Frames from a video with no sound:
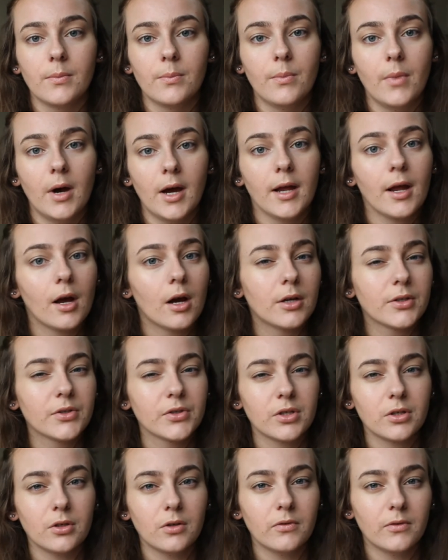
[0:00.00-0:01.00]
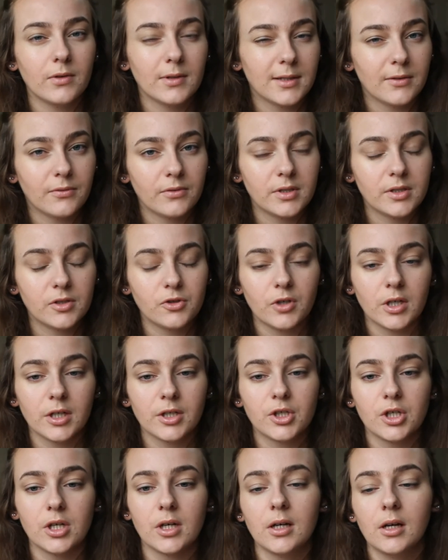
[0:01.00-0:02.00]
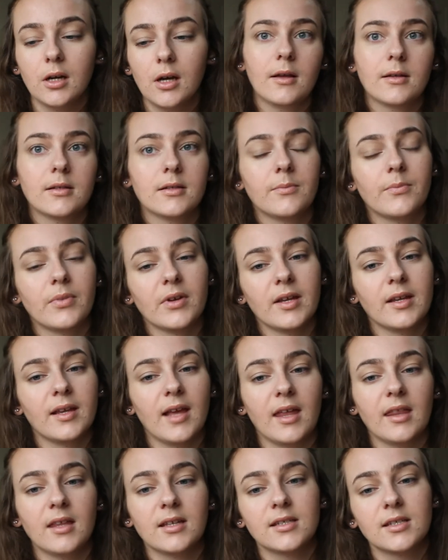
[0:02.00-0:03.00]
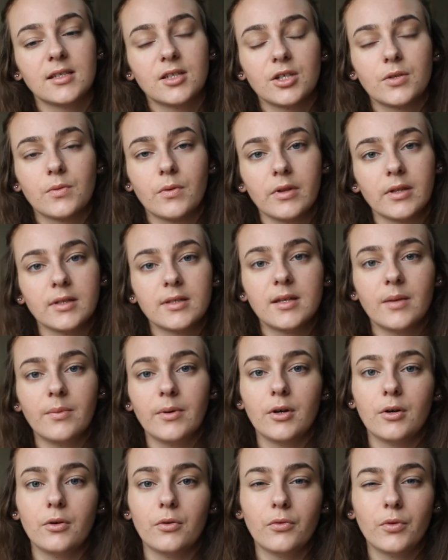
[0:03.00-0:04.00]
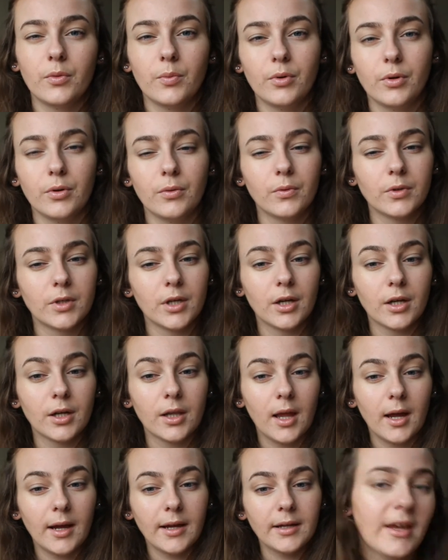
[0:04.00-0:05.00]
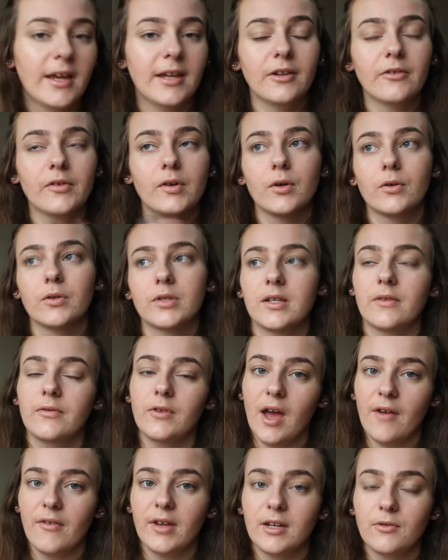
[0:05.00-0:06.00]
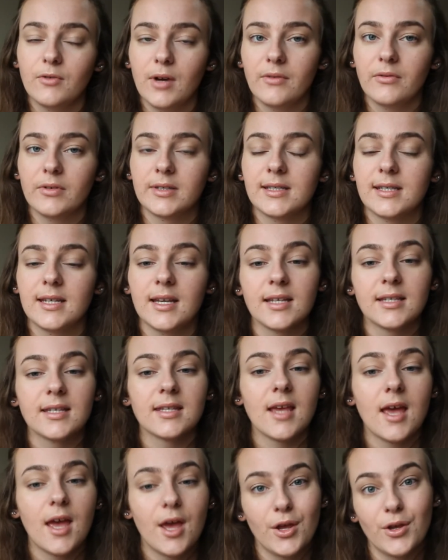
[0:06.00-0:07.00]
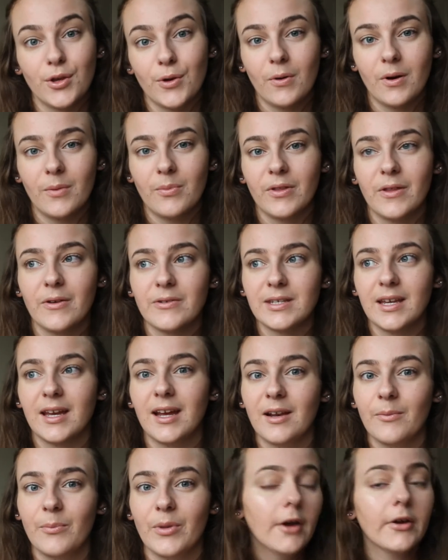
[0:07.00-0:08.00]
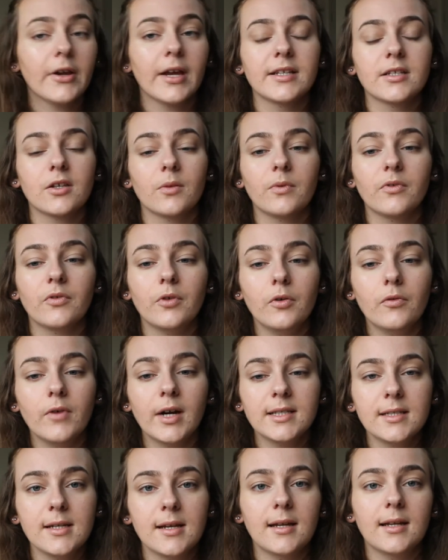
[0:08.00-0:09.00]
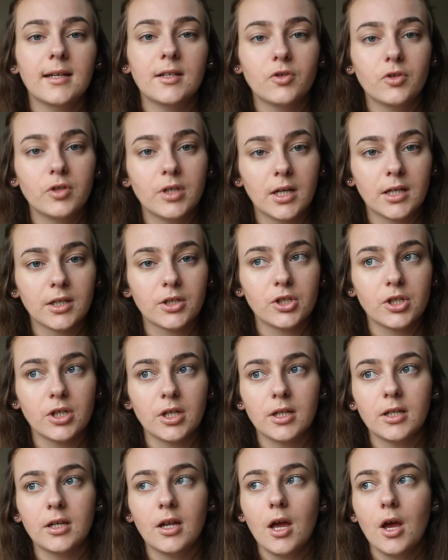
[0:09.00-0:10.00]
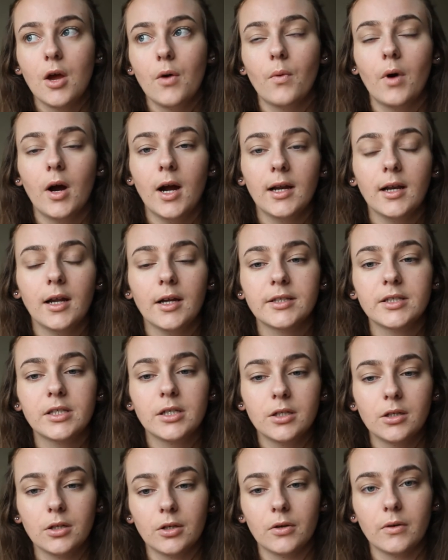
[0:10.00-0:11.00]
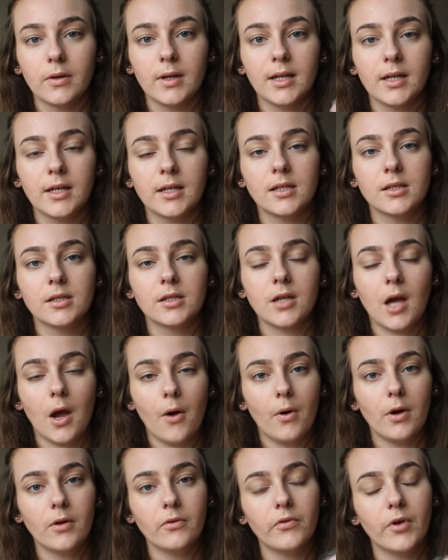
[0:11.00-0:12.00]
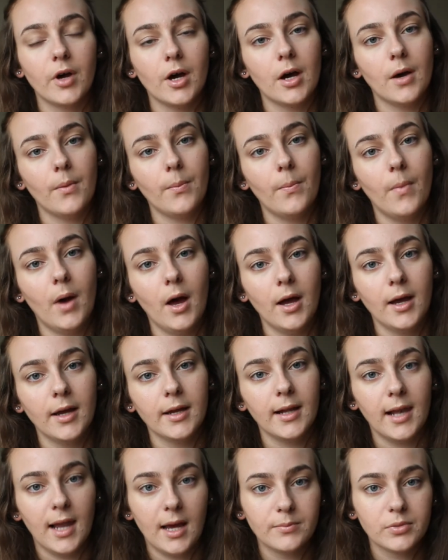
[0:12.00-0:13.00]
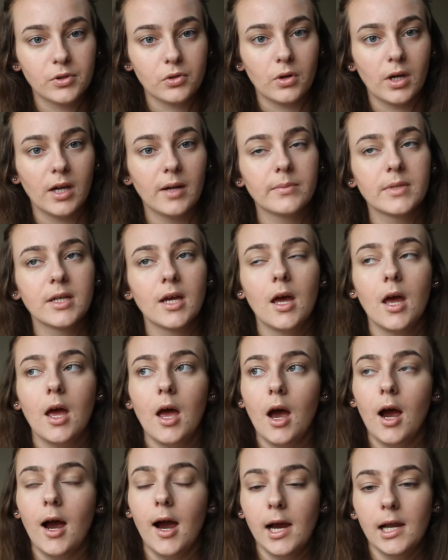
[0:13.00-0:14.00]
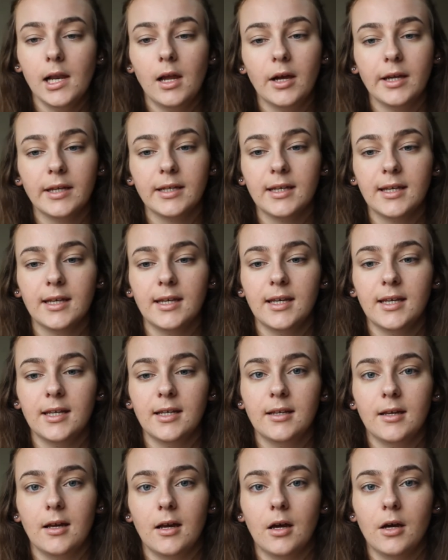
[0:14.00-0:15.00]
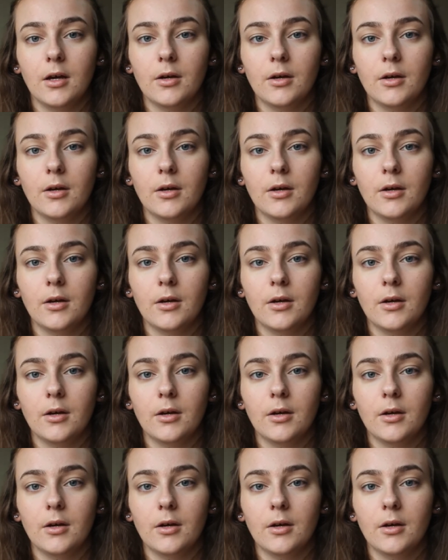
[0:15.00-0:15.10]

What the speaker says: might ask you for a different structure. But yeah, this is just what the typical report would look like. And of course, if you have any references, you want to put those in. Okay, so before writing an introduction, what I like to do is go over my lab script, highlight key